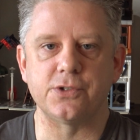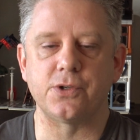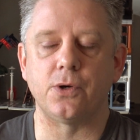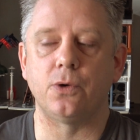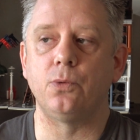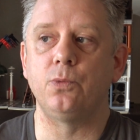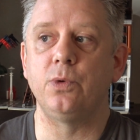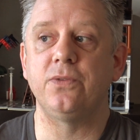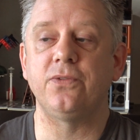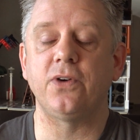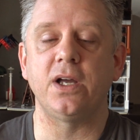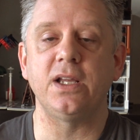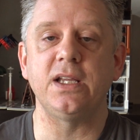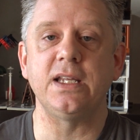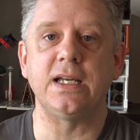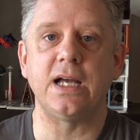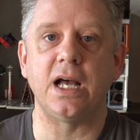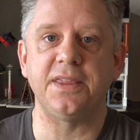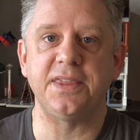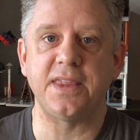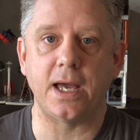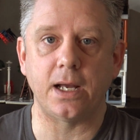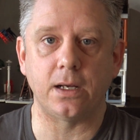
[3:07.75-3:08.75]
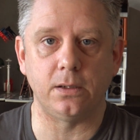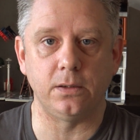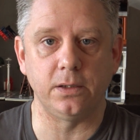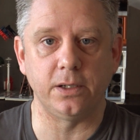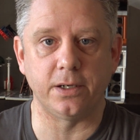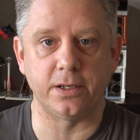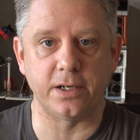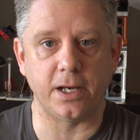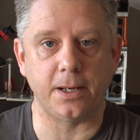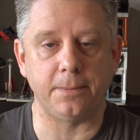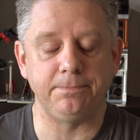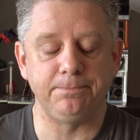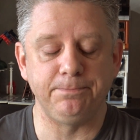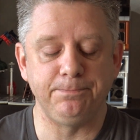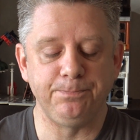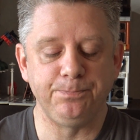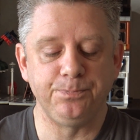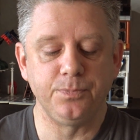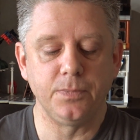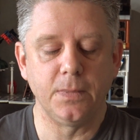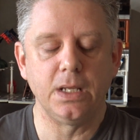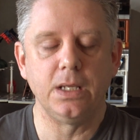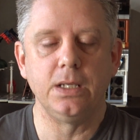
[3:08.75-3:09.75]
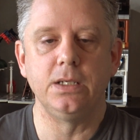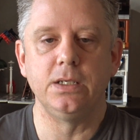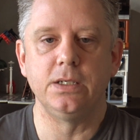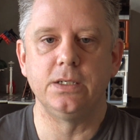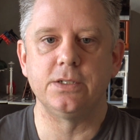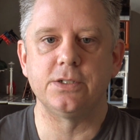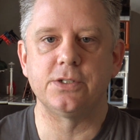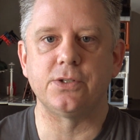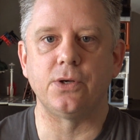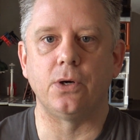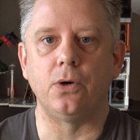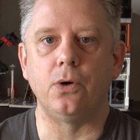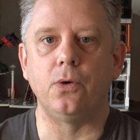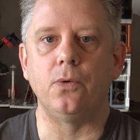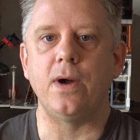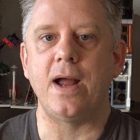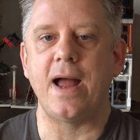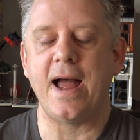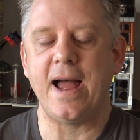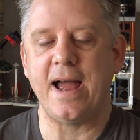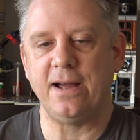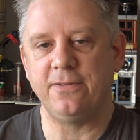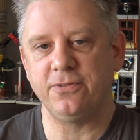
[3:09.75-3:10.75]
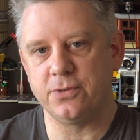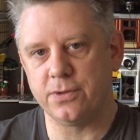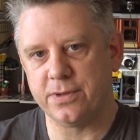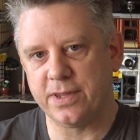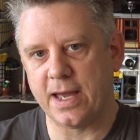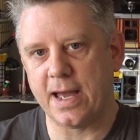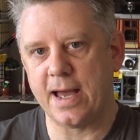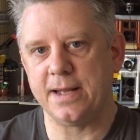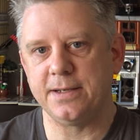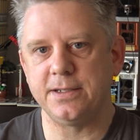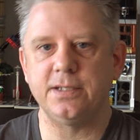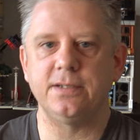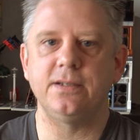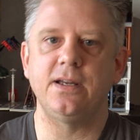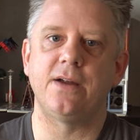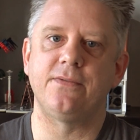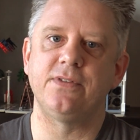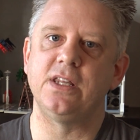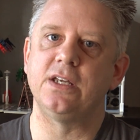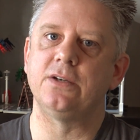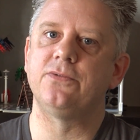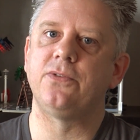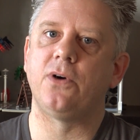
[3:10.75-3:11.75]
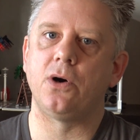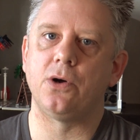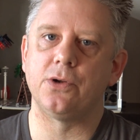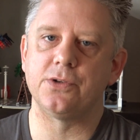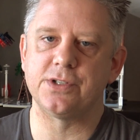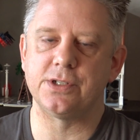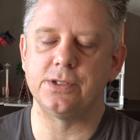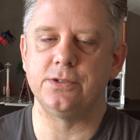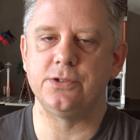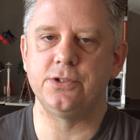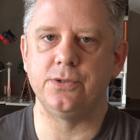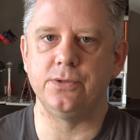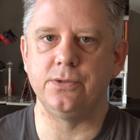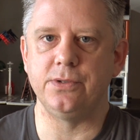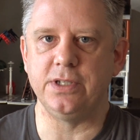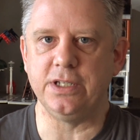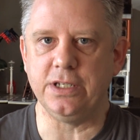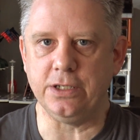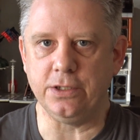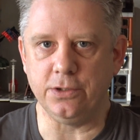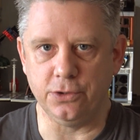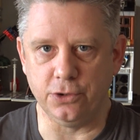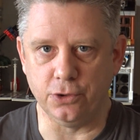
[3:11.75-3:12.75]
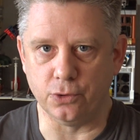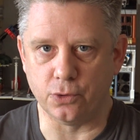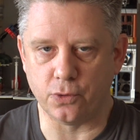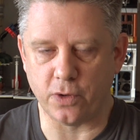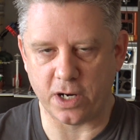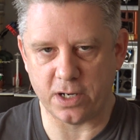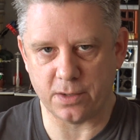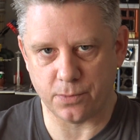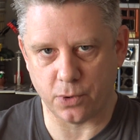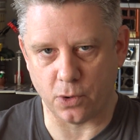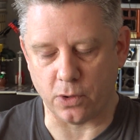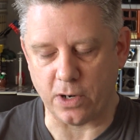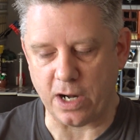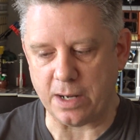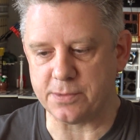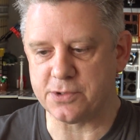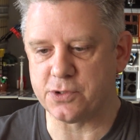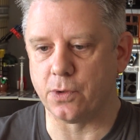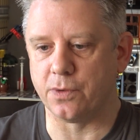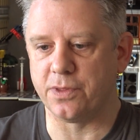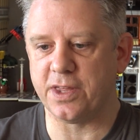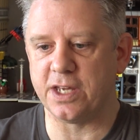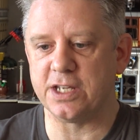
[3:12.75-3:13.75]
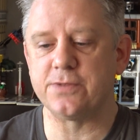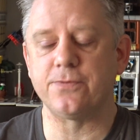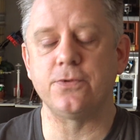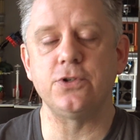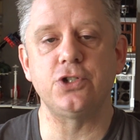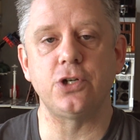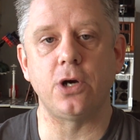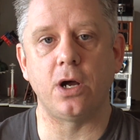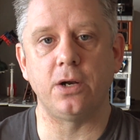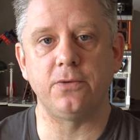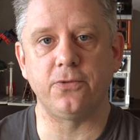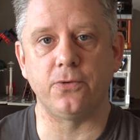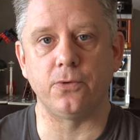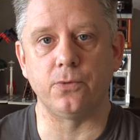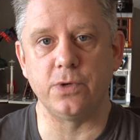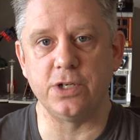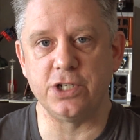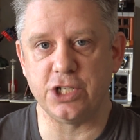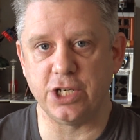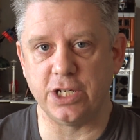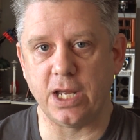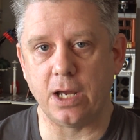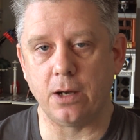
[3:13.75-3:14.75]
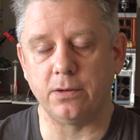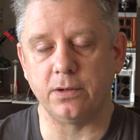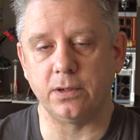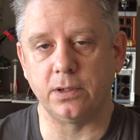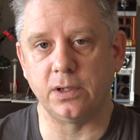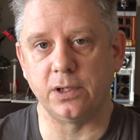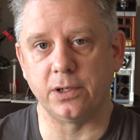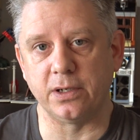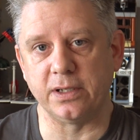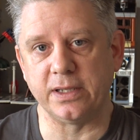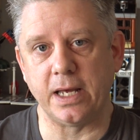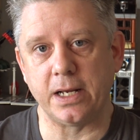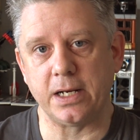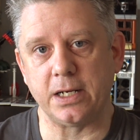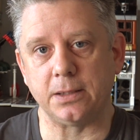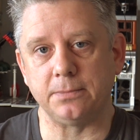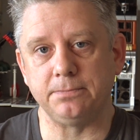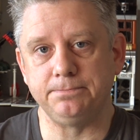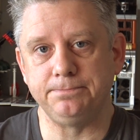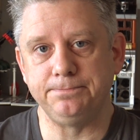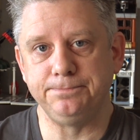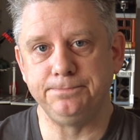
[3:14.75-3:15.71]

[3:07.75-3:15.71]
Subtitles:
So we finally got that cleared up. So after that, everything falls into the new credit program. So thanks for John for reaching out and clearing that up.